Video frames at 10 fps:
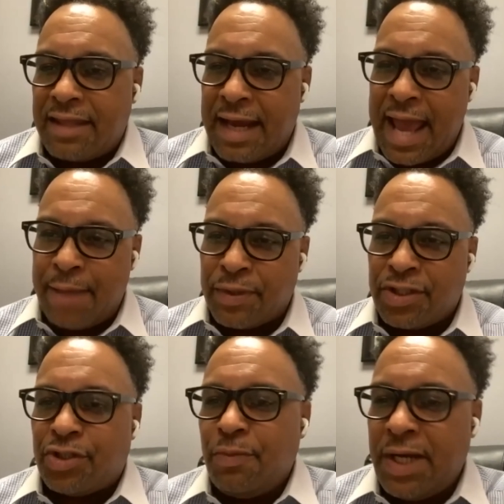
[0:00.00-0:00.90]
That
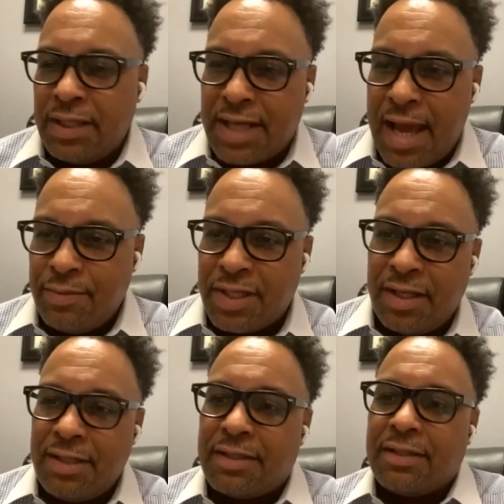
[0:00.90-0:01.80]
happens too many times in
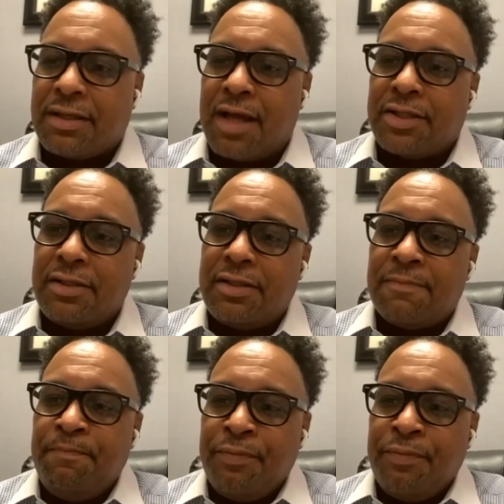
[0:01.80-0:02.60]
these discussions,